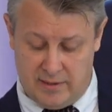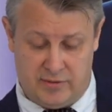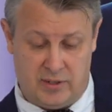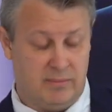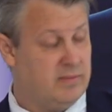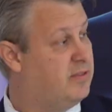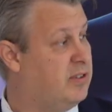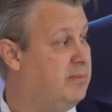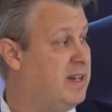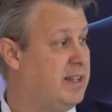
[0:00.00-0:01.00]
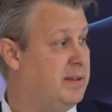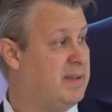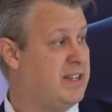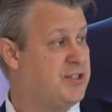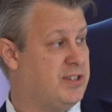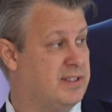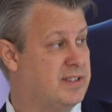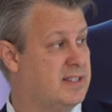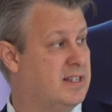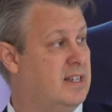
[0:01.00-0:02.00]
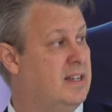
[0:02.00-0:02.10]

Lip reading: from many patients,